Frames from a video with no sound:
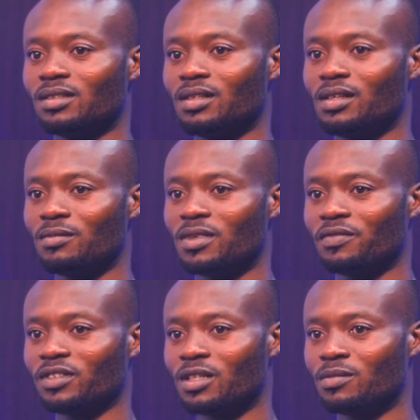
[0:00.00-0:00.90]

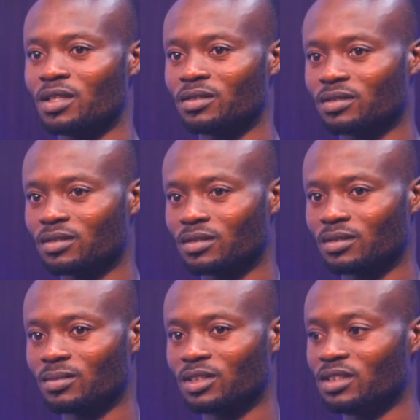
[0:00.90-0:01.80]
after about
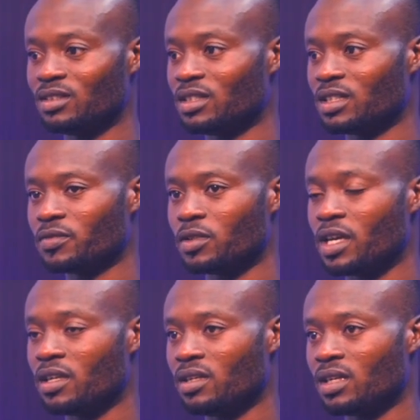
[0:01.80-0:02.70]
6 years for
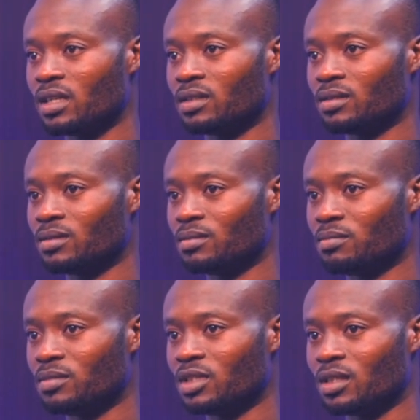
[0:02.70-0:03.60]
ND and
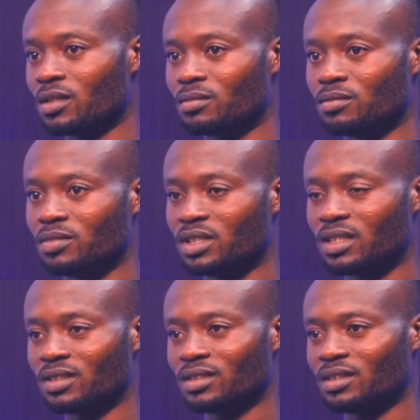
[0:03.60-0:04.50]

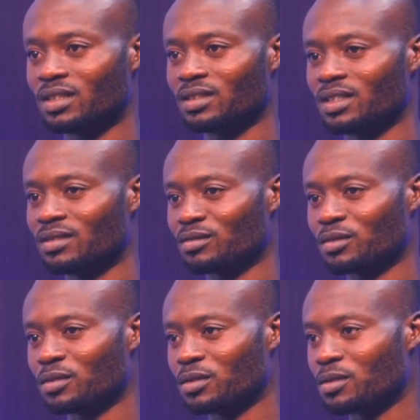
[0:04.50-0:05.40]
BSc, and then
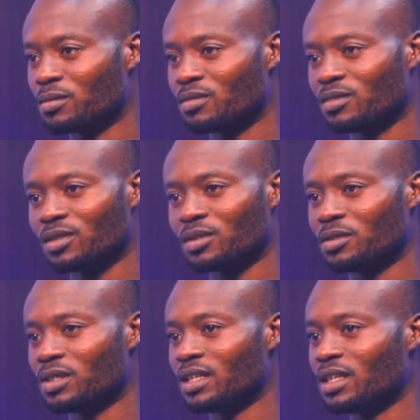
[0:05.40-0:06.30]

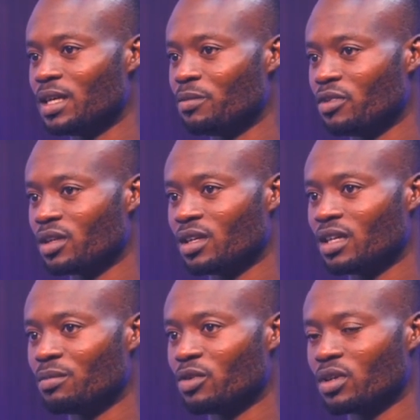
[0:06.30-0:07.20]
go and learn
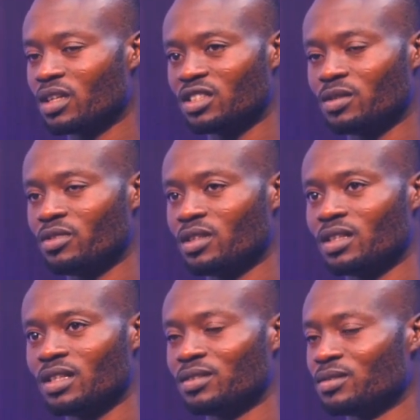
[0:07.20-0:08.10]
bricklaying and be working as a
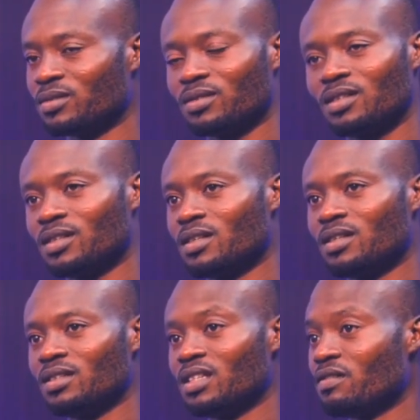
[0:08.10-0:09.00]
bricklayer. No,
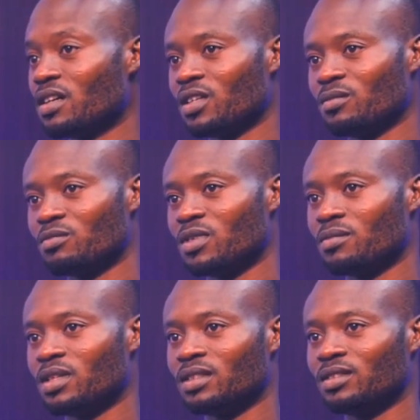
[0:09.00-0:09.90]
never came to my
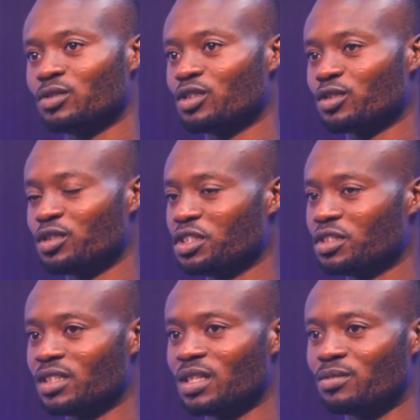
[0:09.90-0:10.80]
mind. It was
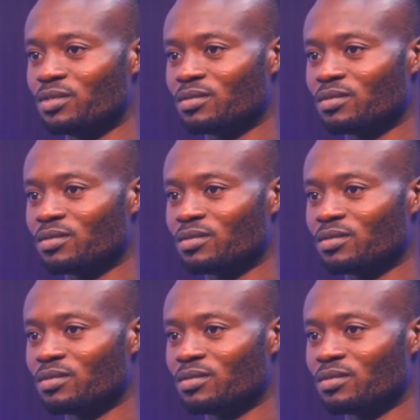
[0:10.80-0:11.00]
condition that